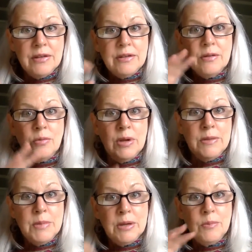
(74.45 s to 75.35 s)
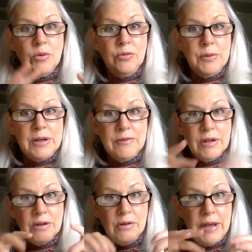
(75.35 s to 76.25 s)
the rhythmic movement of the
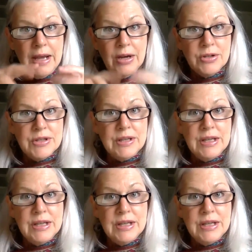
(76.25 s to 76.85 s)
little hairs on